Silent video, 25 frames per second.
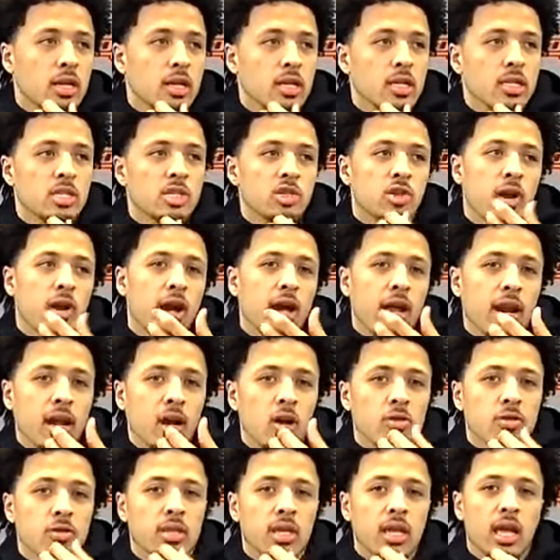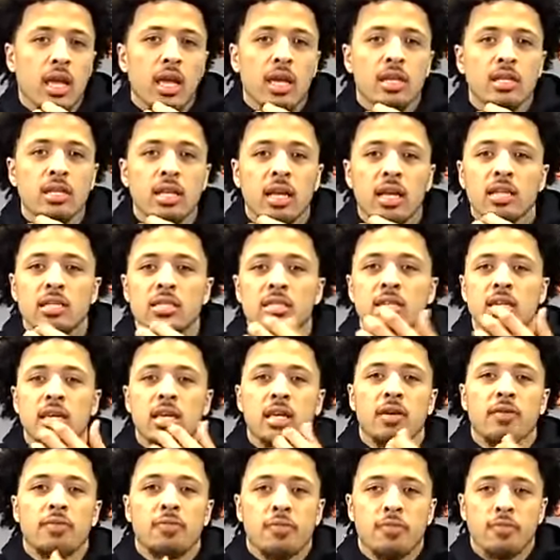a try it out thing and see
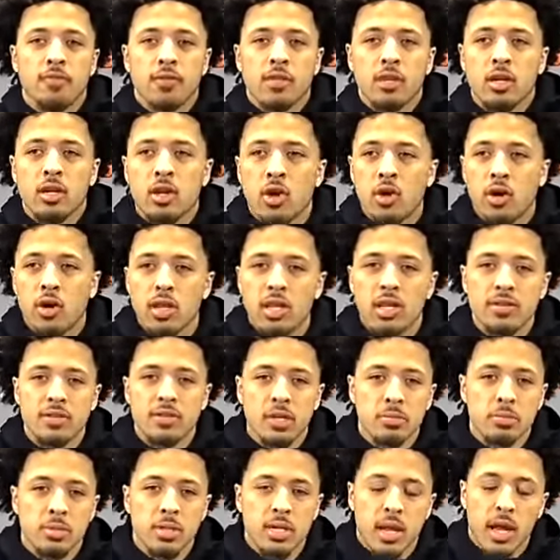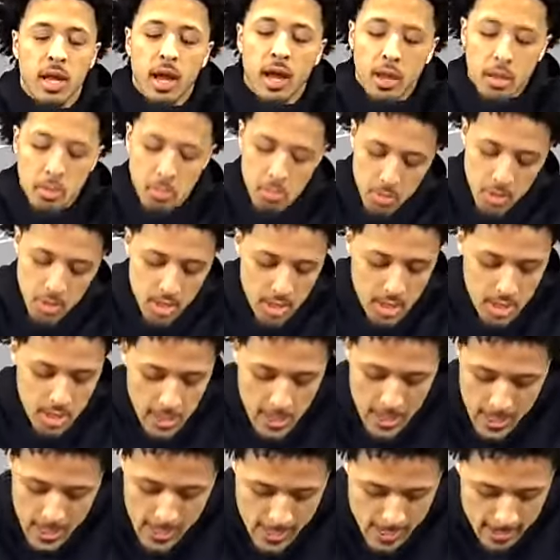if, you know, it lives up to the hype.
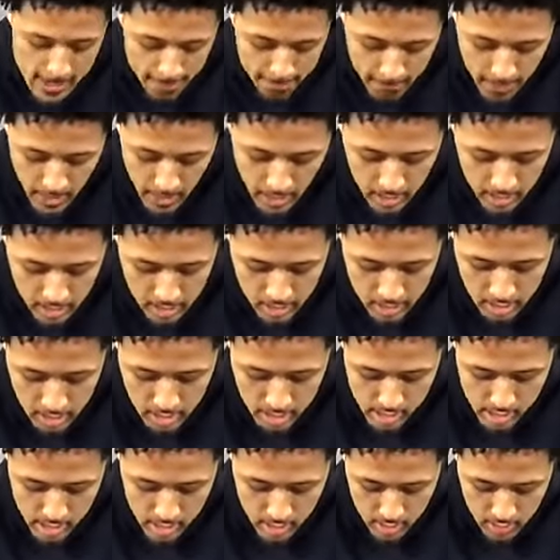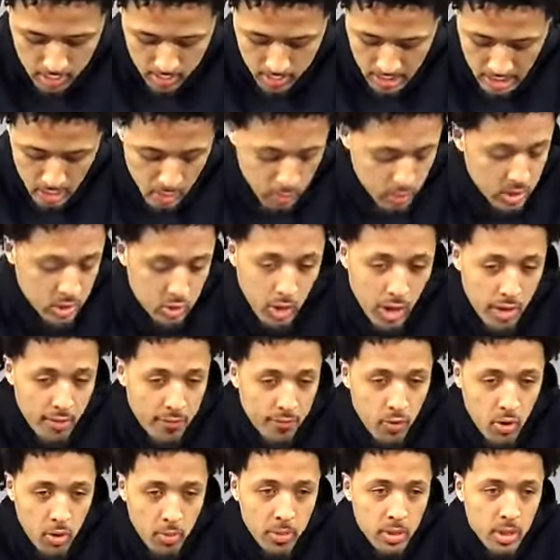And, it was great
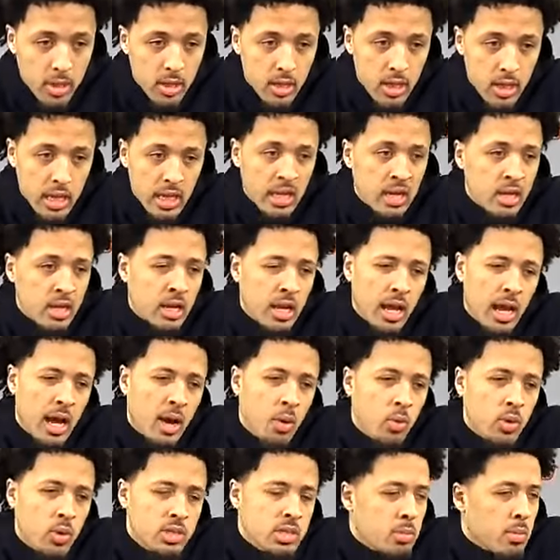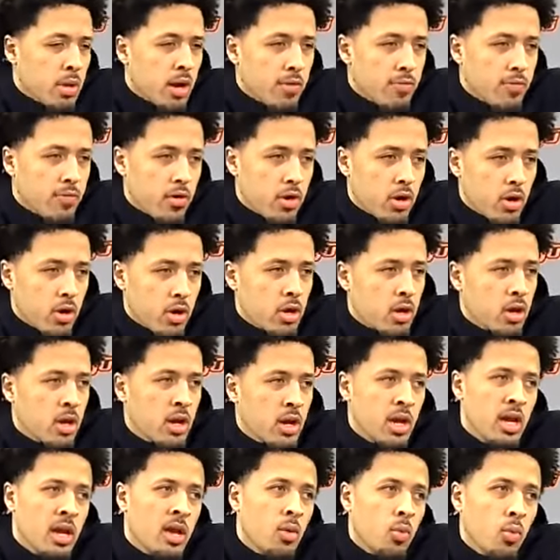for me. And I went to my bird.
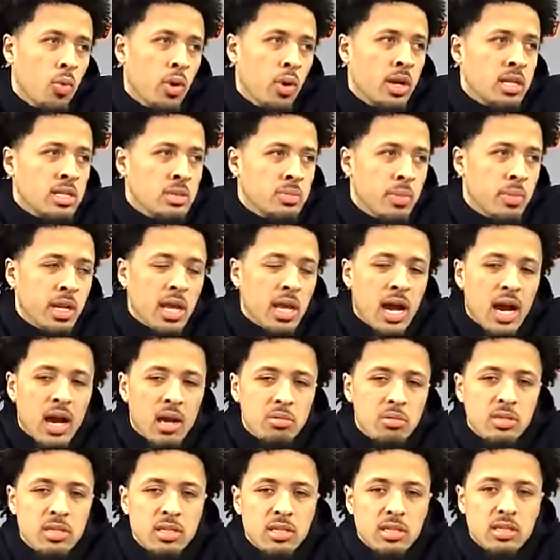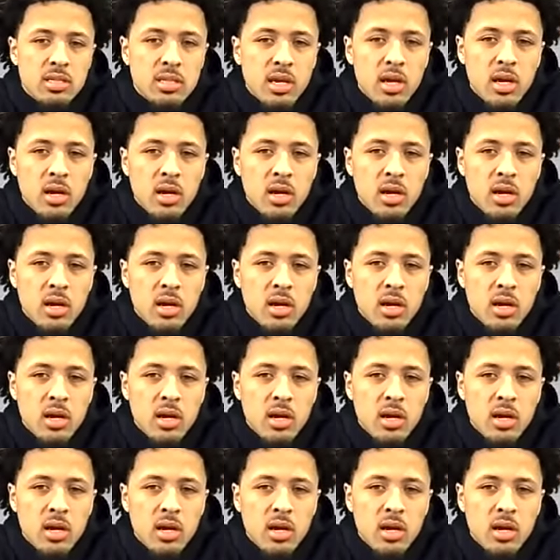Wasn't as many options